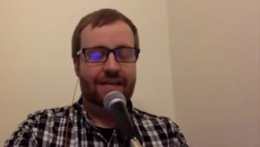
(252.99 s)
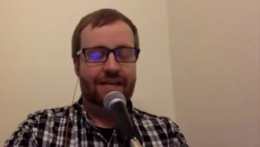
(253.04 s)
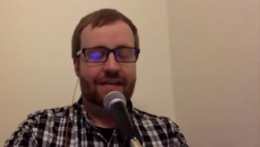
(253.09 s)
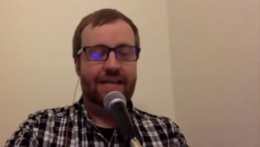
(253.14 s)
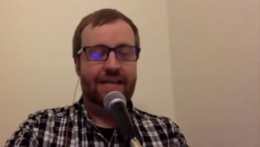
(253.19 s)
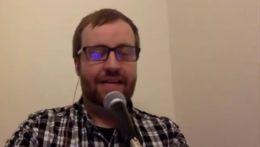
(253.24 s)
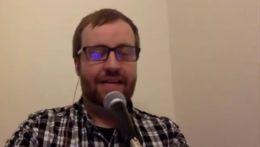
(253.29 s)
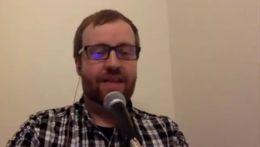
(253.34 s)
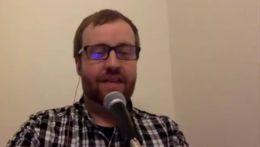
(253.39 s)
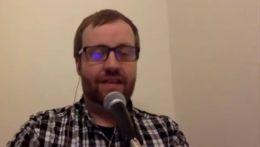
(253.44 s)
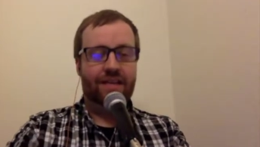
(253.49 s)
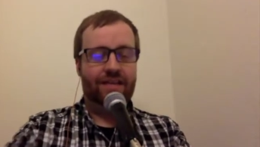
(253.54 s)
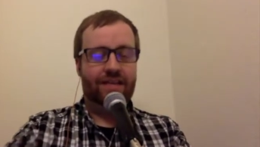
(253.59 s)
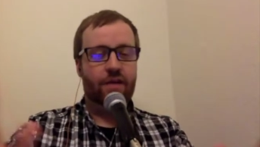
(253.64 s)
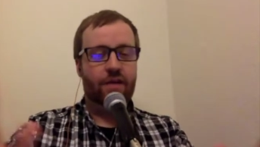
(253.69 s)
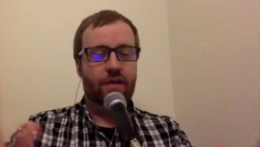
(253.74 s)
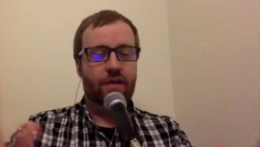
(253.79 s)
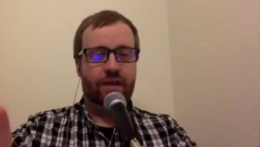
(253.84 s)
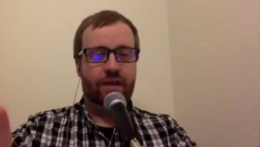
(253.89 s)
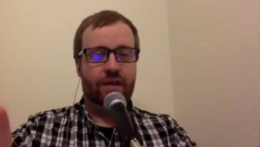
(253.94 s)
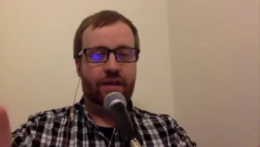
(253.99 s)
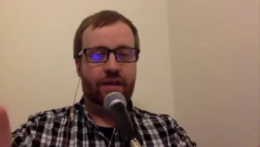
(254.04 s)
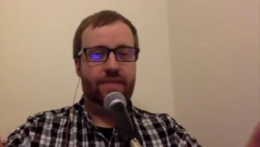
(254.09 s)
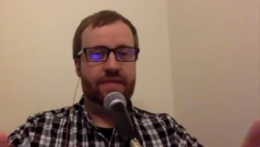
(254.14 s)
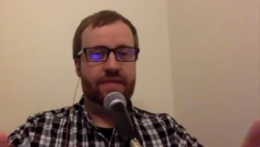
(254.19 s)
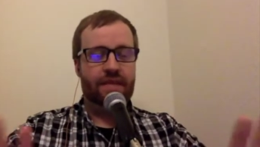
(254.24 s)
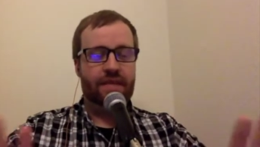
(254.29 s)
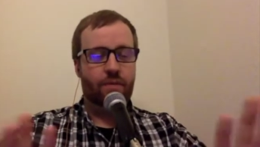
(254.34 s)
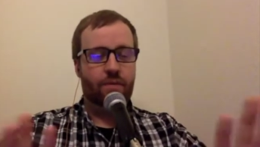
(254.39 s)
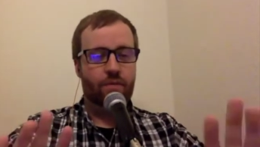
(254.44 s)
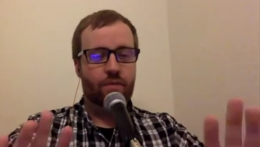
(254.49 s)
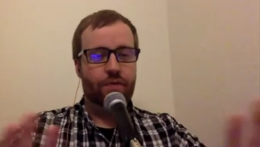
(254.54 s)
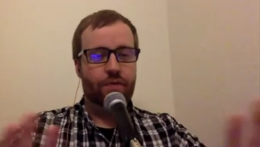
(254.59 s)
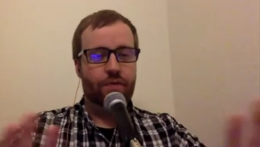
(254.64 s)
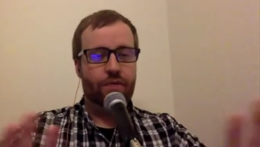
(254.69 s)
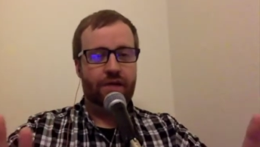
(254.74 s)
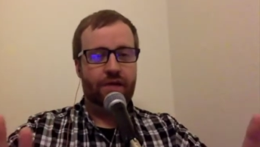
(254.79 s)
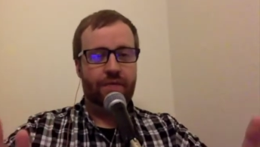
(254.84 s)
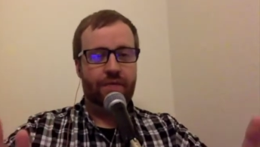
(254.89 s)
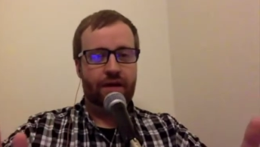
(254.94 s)
Even, tell you what, let me say one more
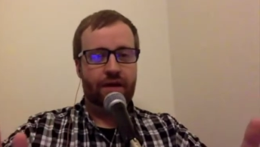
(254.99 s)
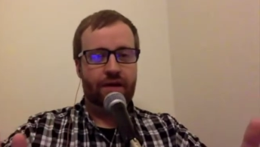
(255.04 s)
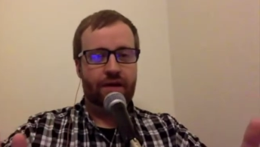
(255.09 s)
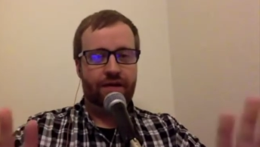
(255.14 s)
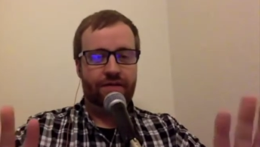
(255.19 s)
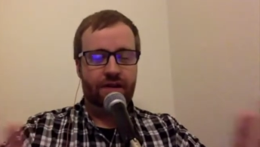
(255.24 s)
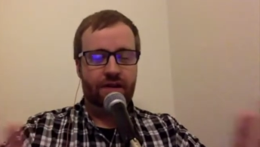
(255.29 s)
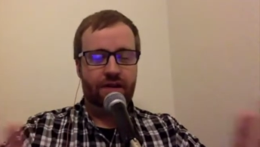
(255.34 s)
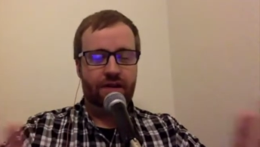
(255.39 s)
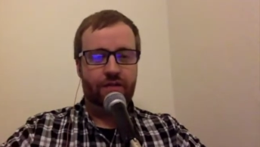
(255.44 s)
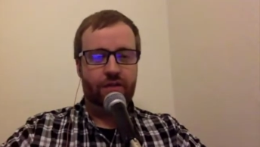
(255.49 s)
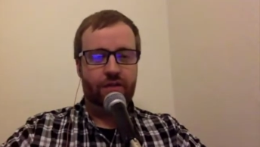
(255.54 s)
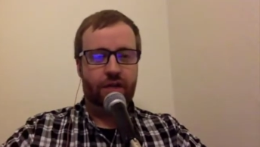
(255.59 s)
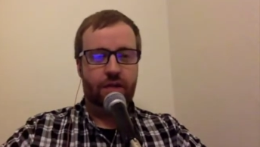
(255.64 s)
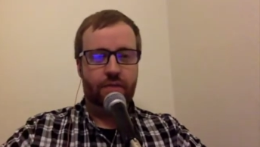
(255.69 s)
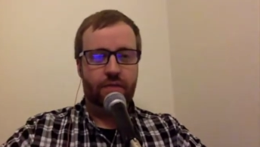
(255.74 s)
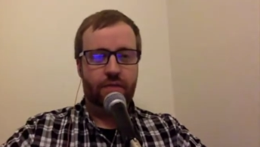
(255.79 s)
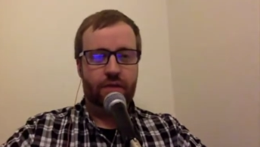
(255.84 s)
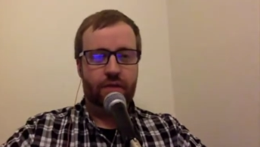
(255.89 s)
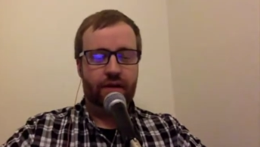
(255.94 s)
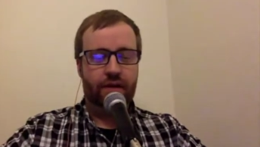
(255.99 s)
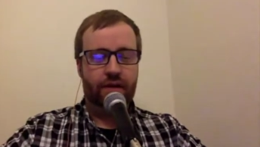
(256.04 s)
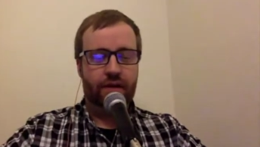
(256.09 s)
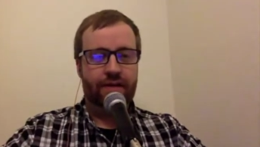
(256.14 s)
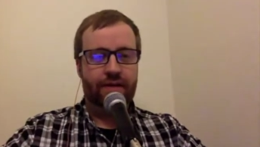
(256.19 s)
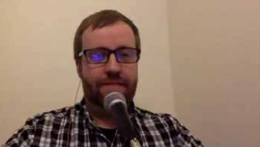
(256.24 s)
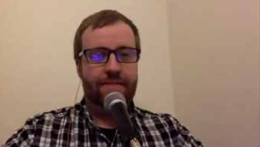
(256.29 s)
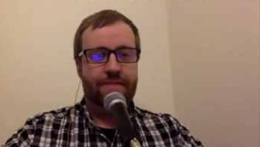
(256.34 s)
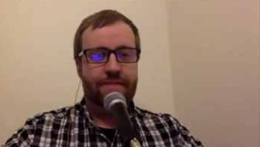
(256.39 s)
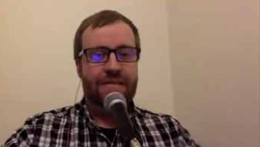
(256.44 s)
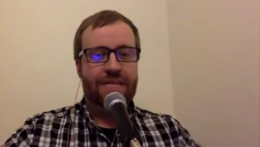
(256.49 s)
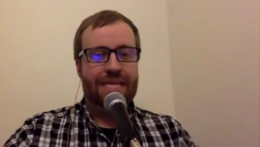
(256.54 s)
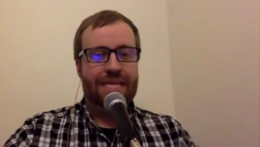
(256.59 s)
thing about it, and then I'll shut up about it. Mm-hmm.